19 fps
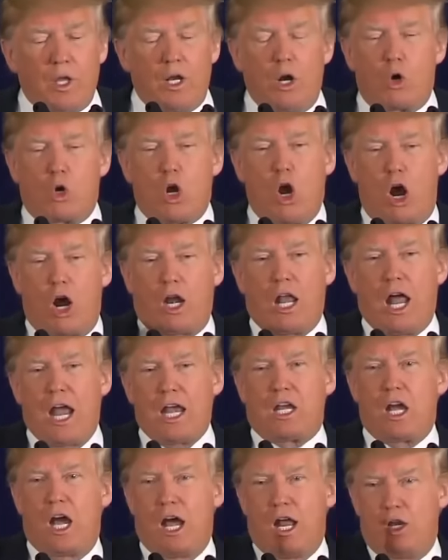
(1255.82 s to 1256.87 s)
you know, Carl
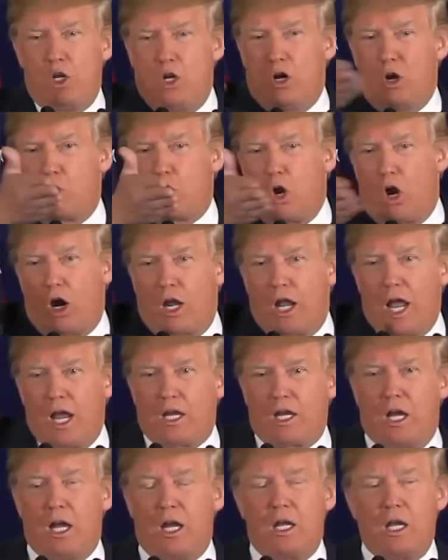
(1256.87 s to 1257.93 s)
Icahn, you know Carl
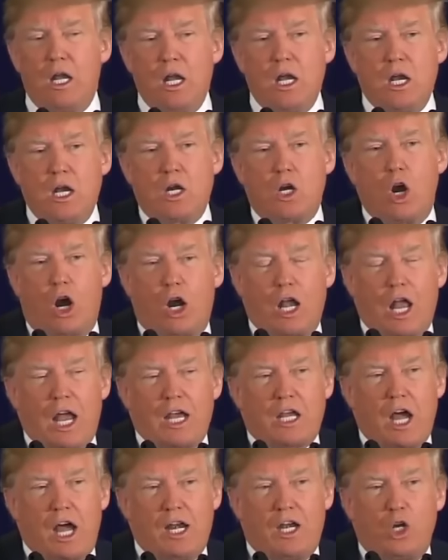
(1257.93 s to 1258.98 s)
Icahn. Carl
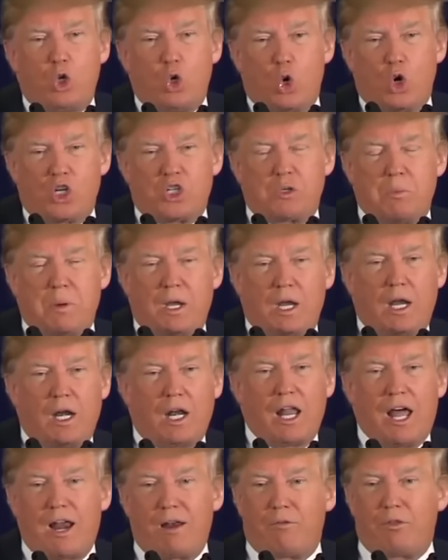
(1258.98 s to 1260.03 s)
Icahn endorsed me,
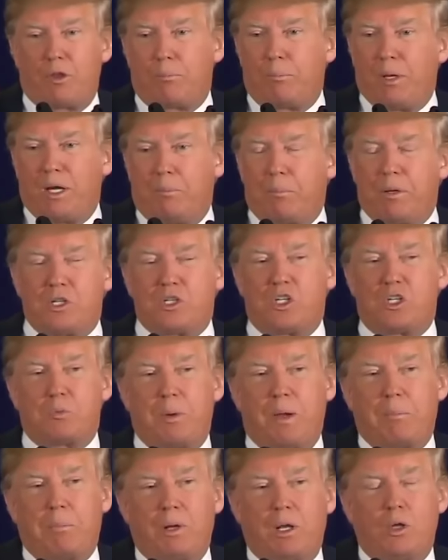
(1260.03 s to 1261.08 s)
and a lot of the big business
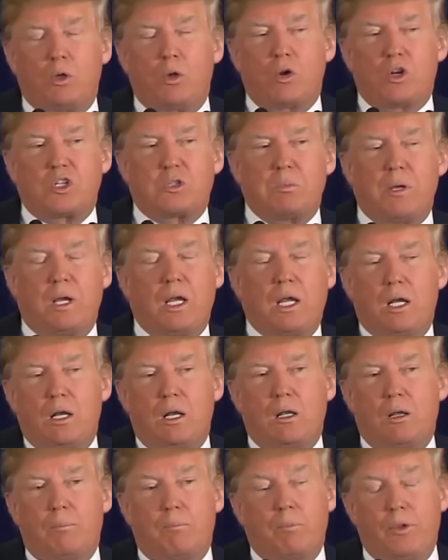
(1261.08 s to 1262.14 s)
people endorsed me.
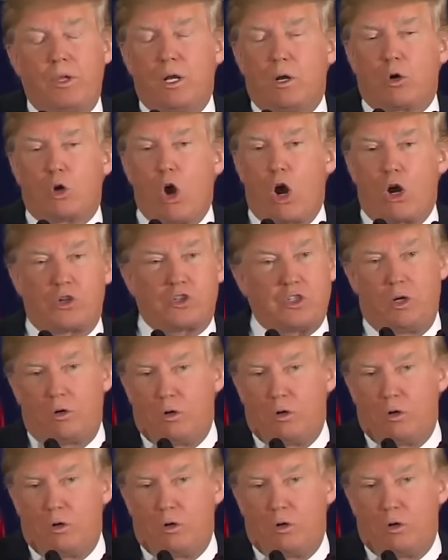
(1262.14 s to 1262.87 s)
And, uh, you know, Carl